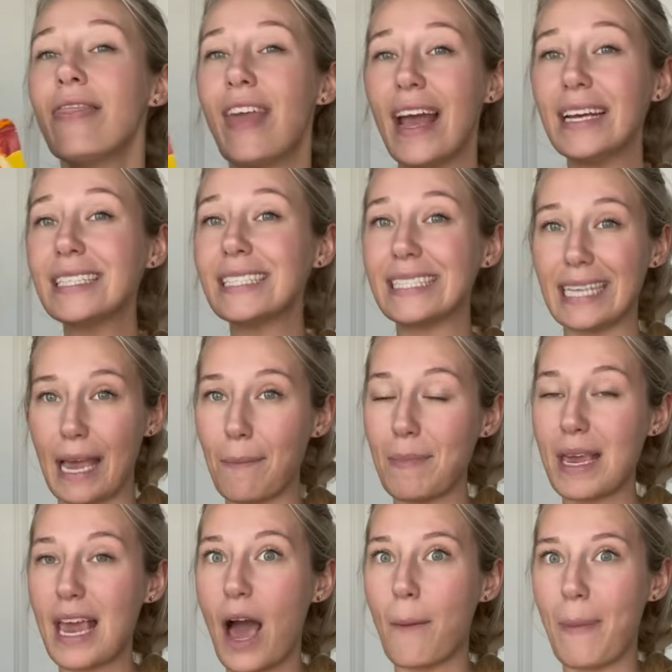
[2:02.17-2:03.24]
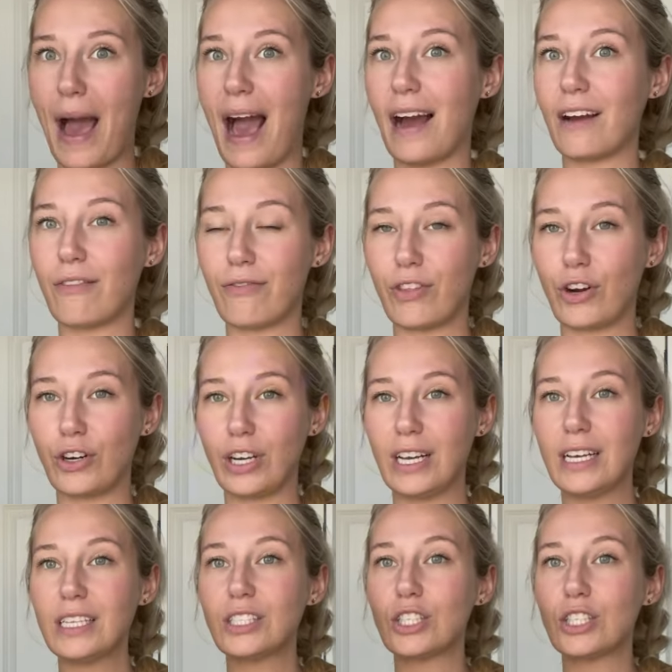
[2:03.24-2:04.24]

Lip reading: They sent me a pack of 30.